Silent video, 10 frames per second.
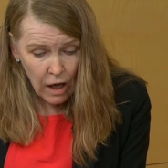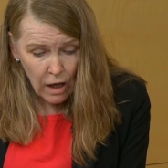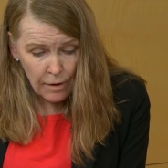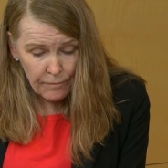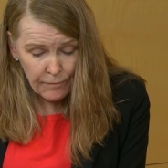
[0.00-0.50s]

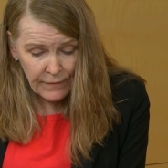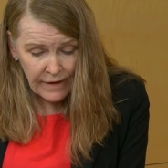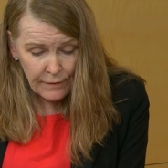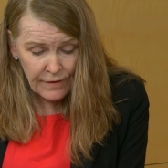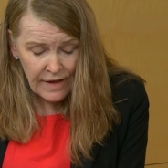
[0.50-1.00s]
Um,
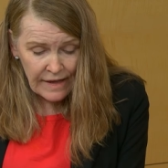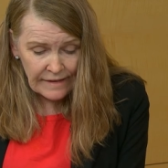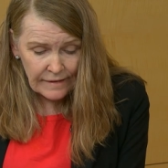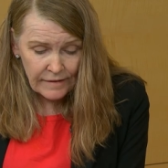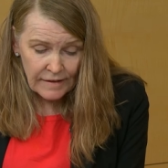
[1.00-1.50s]

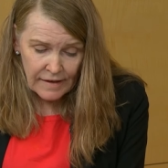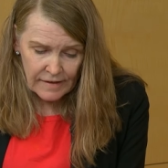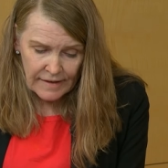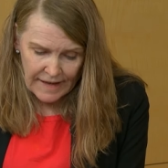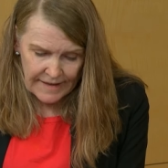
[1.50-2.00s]
and, and,
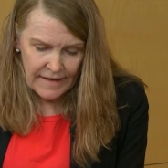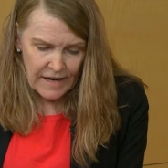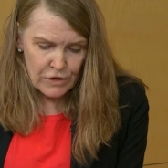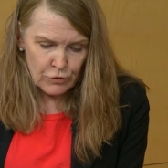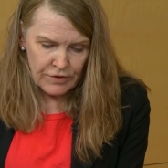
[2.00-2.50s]
again,
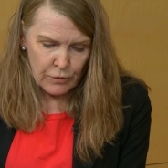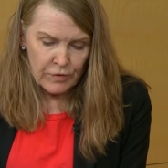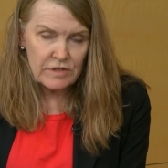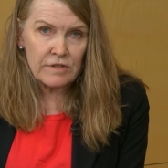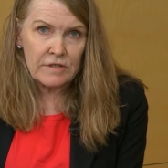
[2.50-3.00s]
I do think we,
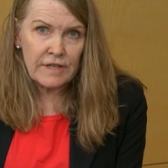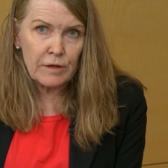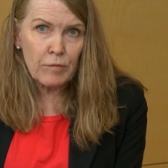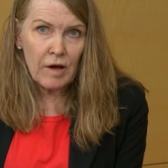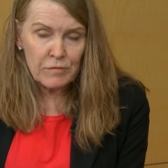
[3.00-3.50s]
the
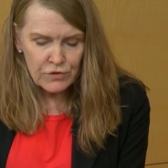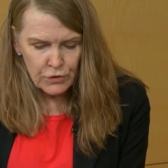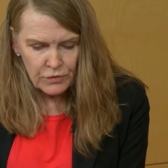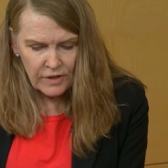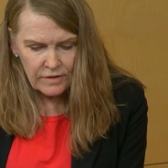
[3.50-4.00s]
teen moms
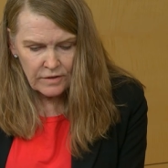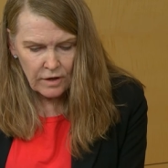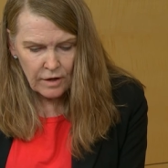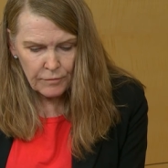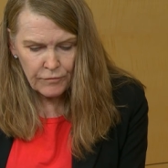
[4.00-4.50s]
do need
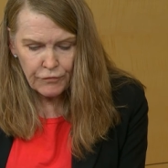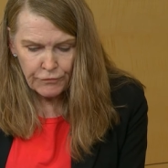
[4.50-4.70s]
um,